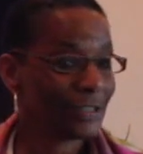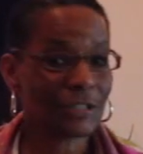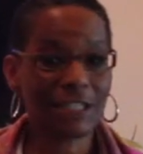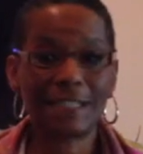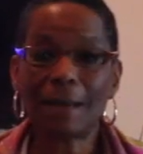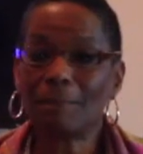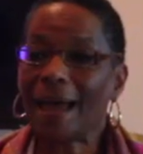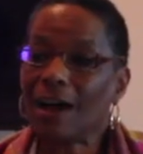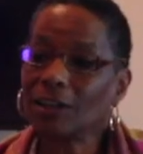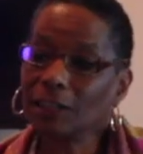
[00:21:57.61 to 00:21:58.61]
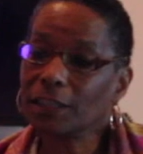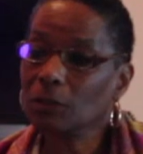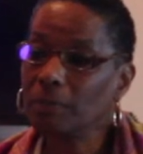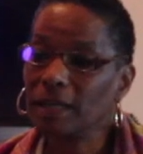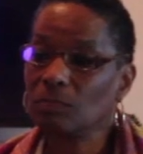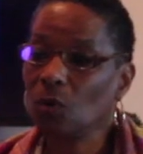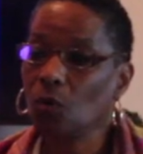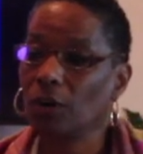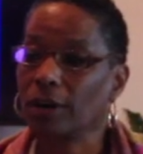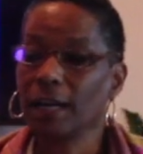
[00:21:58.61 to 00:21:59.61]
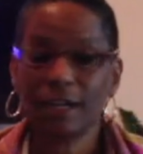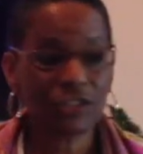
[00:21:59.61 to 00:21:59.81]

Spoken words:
To step out a little bit more.